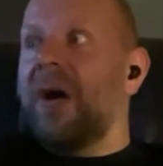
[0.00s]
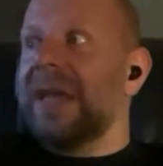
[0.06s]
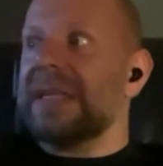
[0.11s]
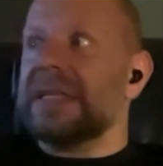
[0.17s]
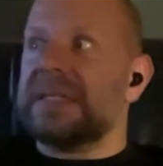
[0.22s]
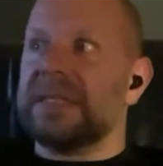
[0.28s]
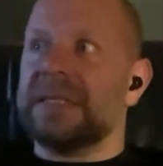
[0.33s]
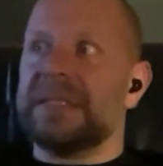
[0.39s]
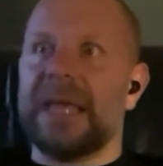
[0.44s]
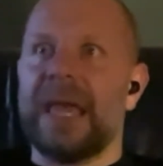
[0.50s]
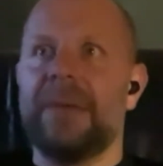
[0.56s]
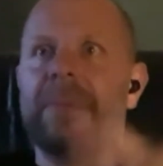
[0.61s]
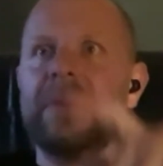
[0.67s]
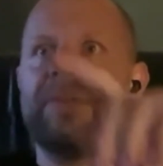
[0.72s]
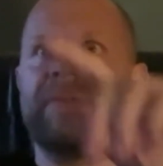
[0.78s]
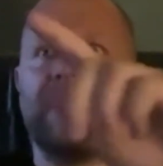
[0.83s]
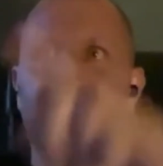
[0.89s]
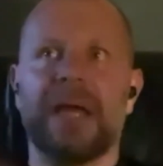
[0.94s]
the
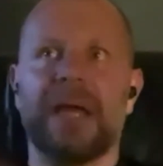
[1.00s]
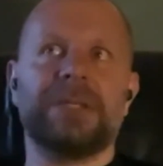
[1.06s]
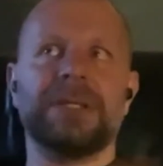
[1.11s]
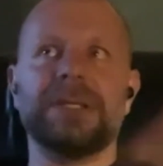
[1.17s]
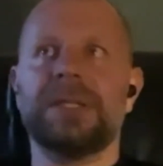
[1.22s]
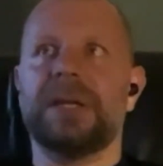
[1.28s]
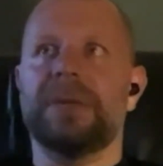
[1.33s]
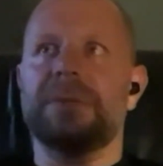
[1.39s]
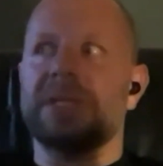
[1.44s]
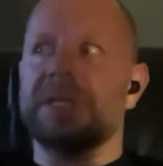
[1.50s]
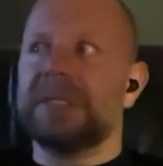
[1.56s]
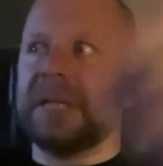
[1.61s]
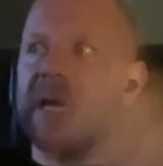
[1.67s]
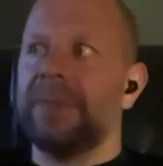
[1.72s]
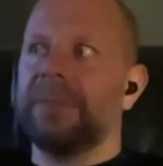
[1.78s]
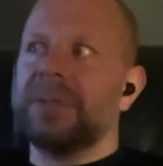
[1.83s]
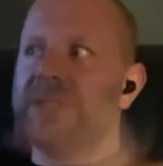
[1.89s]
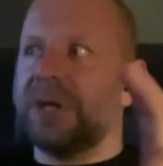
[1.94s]
same in relationships, it's
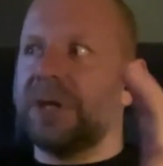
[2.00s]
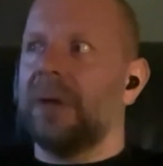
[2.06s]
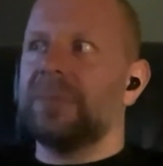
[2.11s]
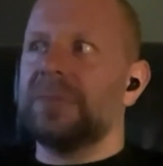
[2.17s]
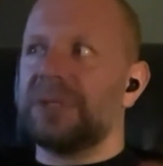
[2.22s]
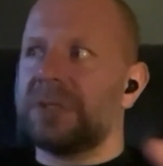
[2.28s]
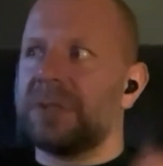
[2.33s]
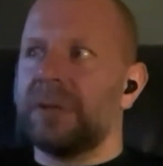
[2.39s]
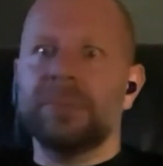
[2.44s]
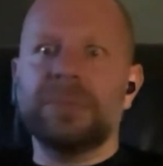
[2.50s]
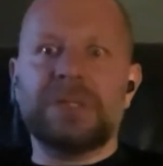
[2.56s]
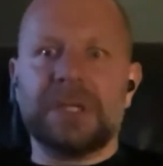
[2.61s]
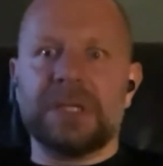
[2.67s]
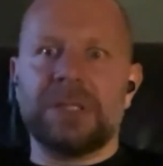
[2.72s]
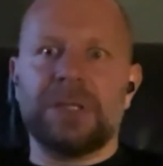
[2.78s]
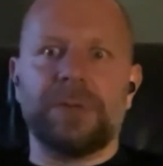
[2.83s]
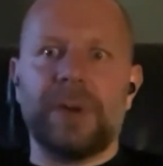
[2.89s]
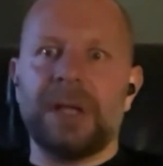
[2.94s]
the same with jobs. Some
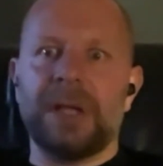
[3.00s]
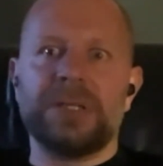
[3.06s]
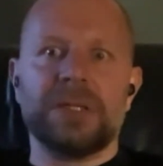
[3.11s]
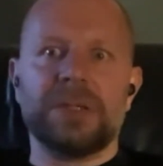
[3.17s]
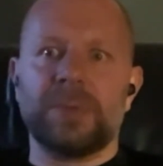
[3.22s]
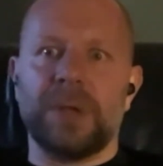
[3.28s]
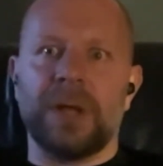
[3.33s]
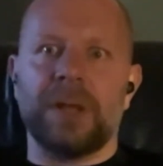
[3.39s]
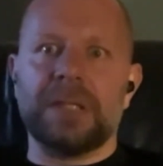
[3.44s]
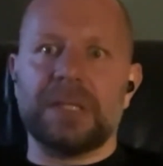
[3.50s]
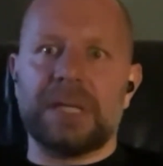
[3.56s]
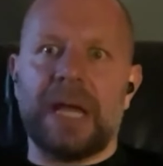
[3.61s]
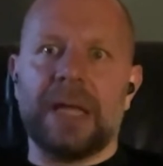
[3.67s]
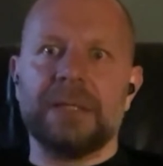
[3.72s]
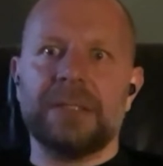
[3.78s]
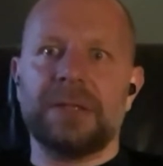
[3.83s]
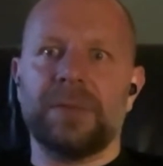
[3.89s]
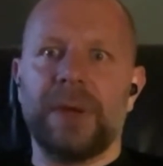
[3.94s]
situations we're not
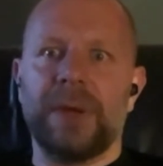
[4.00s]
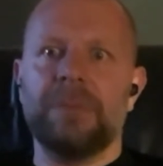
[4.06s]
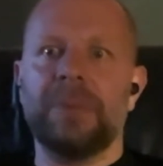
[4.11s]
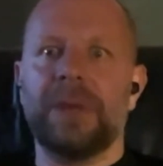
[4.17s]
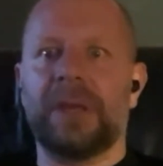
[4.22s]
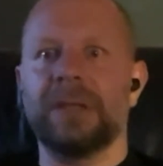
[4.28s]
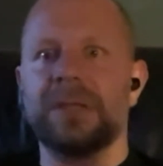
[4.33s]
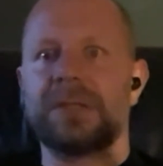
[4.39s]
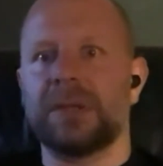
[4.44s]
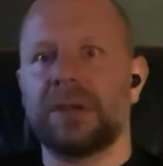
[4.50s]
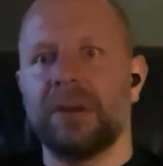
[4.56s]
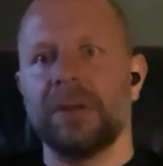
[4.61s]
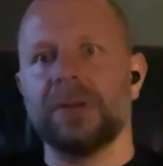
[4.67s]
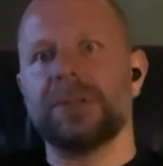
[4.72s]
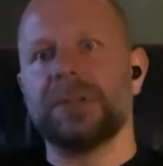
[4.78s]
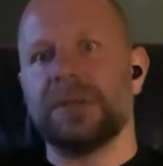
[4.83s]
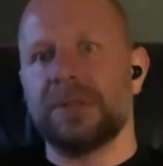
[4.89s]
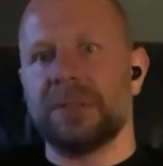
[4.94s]
designed to win because the
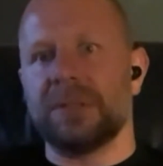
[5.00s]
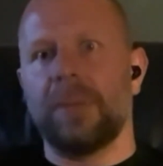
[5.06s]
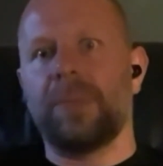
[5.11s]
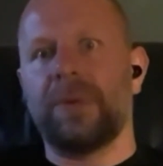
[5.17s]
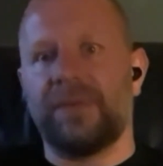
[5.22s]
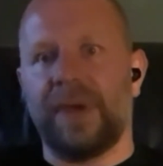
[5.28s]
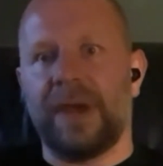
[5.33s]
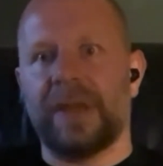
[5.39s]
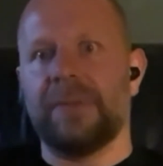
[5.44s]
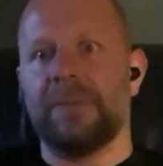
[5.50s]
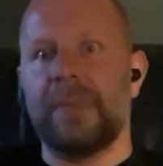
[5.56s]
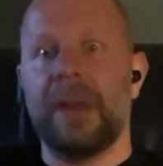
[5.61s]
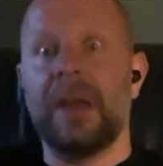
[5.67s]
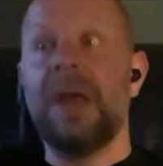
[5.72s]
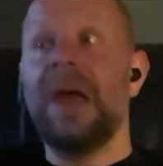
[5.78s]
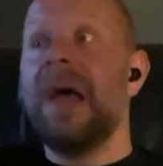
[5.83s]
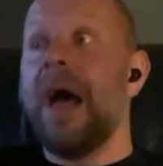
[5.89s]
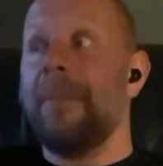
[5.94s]
culture does not provide
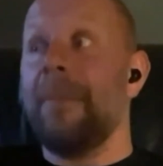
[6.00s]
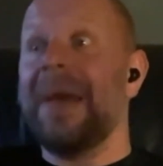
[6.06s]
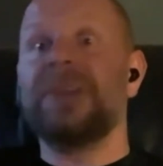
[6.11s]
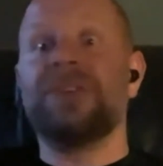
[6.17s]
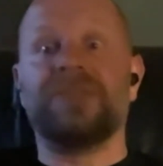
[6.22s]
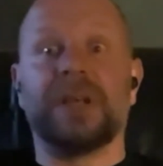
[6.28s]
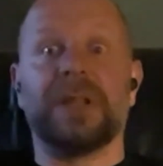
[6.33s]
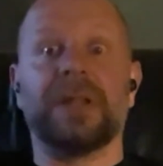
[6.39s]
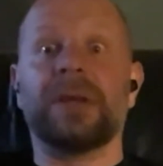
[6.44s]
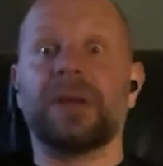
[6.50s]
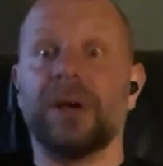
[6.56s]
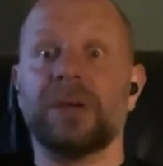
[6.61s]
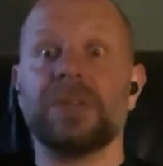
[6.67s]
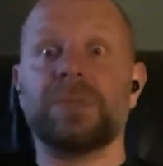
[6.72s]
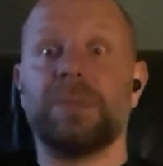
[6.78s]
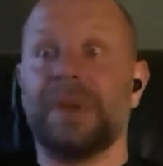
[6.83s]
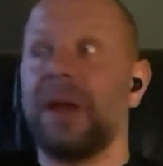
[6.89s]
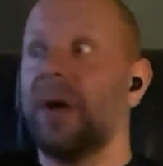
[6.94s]
a metric that
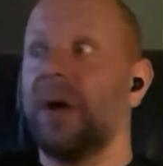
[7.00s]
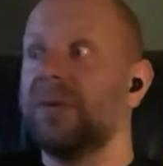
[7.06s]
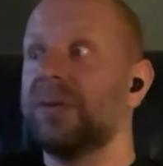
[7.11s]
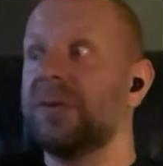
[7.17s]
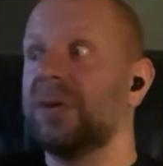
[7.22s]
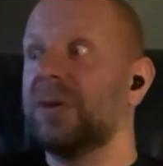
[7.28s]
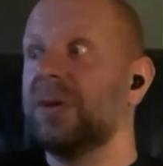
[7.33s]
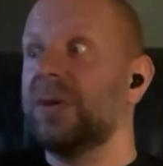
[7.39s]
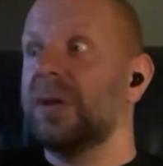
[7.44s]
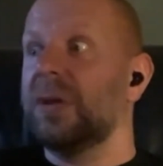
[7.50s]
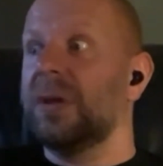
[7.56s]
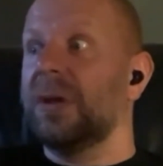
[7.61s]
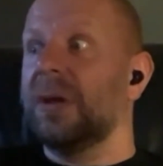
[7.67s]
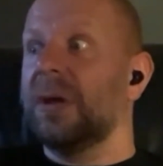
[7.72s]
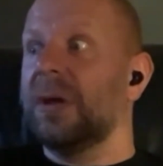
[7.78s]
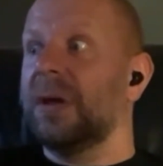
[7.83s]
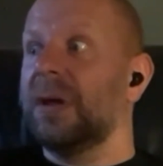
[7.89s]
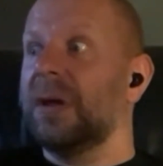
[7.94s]
goes beyond
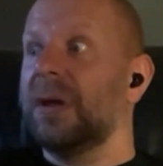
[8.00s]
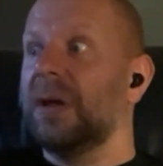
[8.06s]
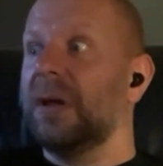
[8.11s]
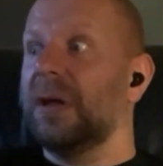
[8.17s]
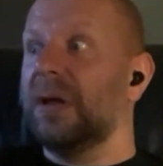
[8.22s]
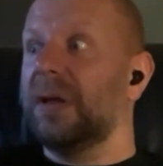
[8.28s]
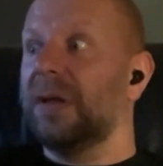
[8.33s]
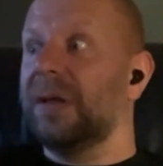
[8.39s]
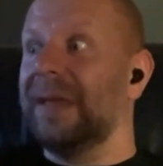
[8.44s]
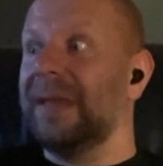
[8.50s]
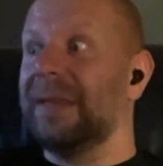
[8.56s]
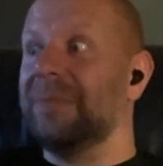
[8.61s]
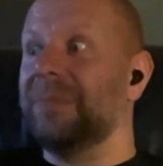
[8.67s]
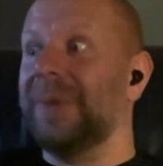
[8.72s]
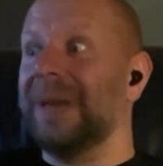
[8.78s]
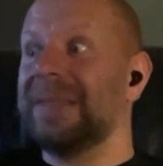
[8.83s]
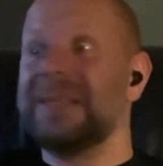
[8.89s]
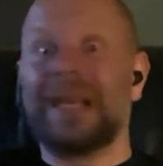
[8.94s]

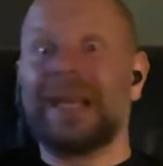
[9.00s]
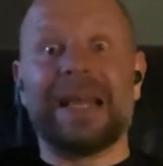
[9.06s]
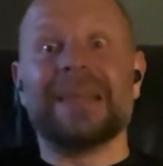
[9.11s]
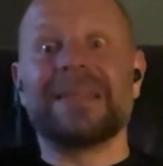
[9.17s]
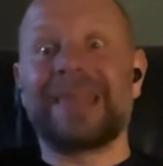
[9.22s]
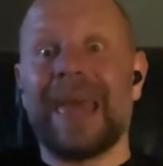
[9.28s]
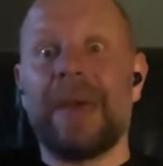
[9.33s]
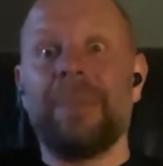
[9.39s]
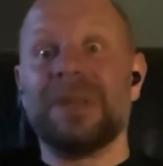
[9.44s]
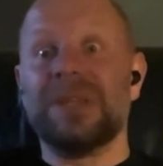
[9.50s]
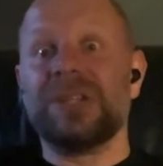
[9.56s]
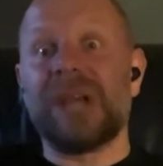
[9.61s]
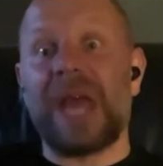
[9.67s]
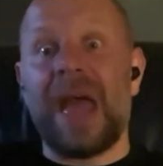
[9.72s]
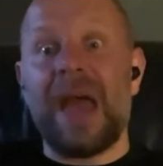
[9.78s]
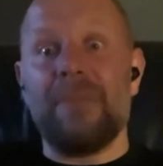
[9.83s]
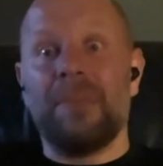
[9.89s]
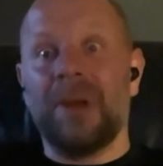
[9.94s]
basically escaping
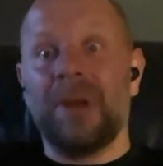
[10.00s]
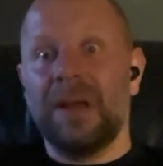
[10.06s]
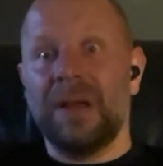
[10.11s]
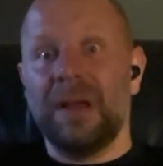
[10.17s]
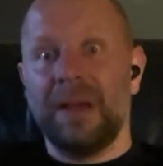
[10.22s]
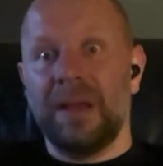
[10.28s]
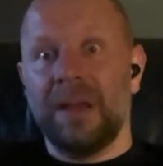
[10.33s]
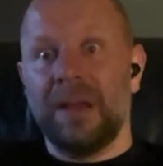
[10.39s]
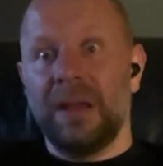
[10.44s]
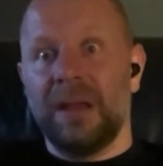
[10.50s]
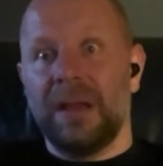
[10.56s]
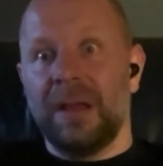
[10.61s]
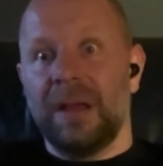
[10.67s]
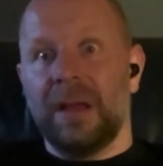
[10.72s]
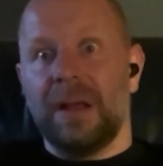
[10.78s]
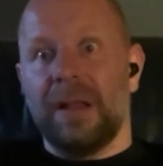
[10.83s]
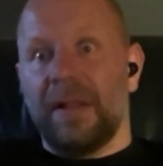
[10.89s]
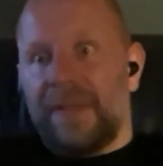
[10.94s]
shame.
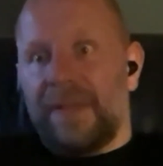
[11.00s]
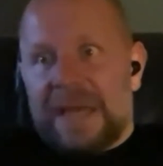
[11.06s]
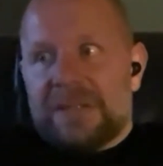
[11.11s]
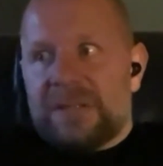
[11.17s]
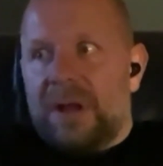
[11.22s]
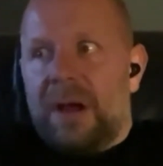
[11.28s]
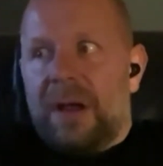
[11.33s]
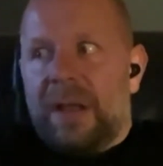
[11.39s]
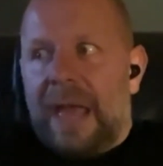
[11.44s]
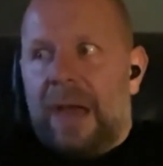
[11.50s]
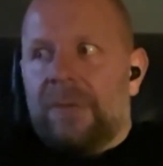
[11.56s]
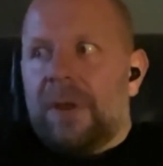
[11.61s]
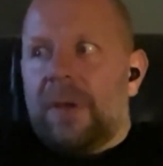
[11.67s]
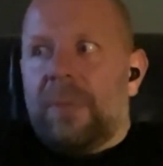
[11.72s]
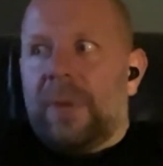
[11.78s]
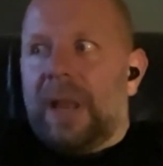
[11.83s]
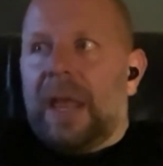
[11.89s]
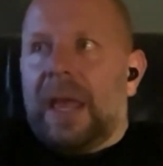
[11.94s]
That's not
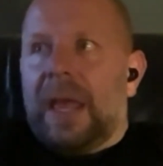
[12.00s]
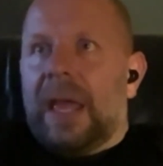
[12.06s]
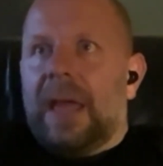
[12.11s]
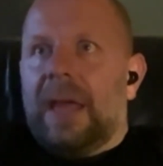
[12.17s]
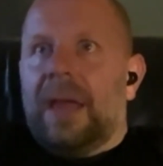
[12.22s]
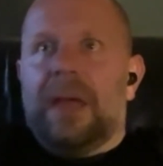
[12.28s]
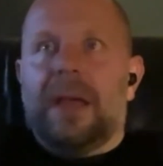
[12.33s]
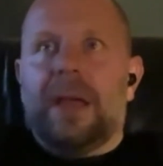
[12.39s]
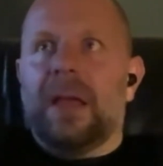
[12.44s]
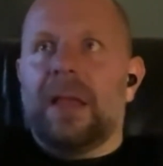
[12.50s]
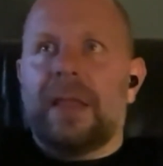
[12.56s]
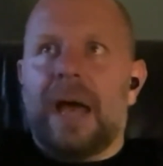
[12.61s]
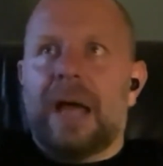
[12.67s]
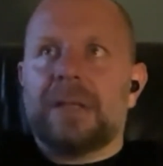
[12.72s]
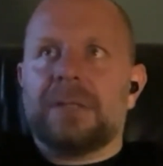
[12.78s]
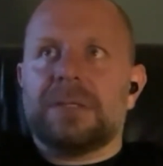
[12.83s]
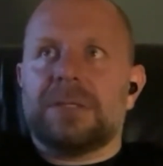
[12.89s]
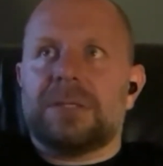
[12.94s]
accountability.
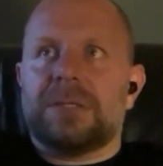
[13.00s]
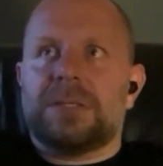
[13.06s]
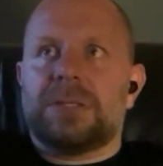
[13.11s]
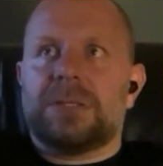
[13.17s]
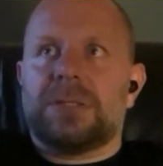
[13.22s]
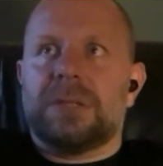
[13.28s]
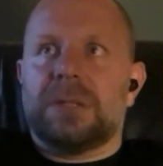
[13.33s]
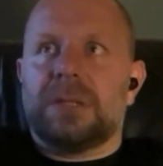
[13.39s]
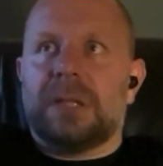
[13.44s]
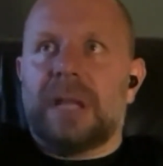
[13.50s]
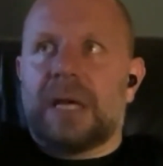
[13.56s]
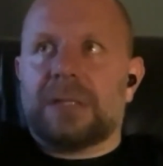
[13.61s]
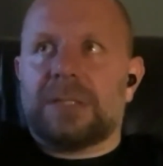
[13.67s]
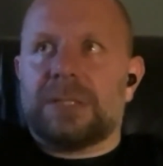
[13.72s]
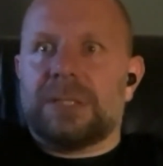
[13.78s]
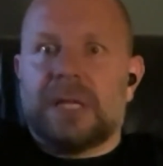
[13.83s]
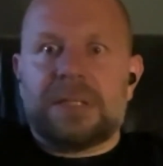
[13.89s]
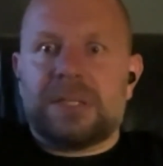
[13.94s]
That's
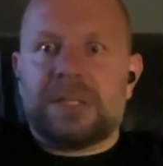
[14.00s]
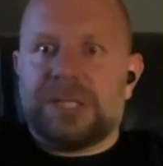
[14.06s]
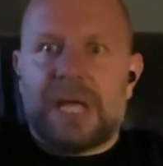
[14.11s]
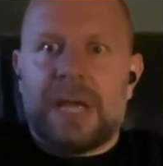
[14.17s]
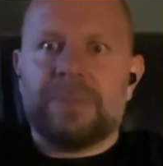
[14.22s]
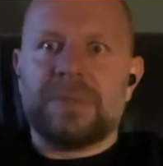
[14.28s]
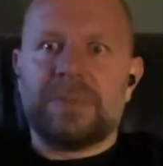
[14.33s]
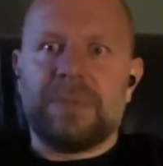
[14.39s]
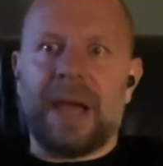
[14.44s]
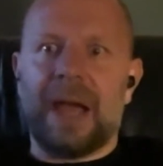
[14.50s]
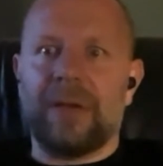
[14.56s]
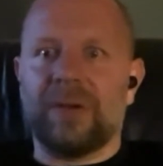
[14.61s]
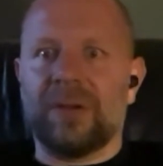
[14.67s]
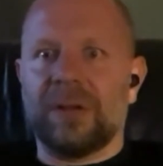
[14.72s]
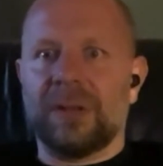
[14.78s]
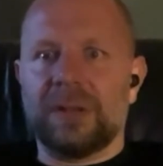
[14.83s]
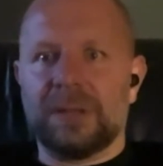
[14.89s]
a shame spiral.